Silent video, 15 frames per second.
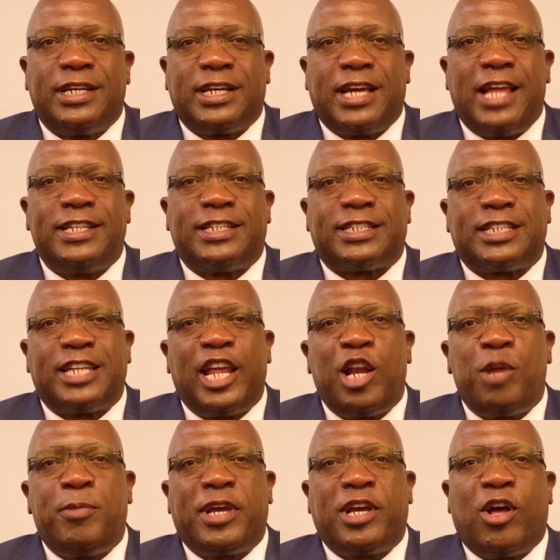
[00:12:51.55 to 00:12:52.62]
can
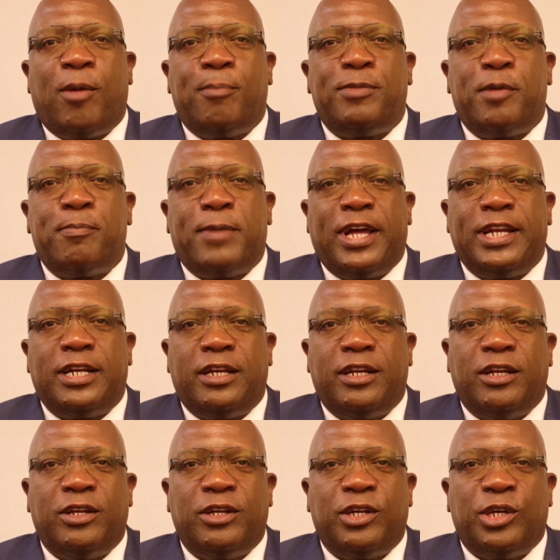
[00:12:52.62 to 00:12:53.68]
still become the model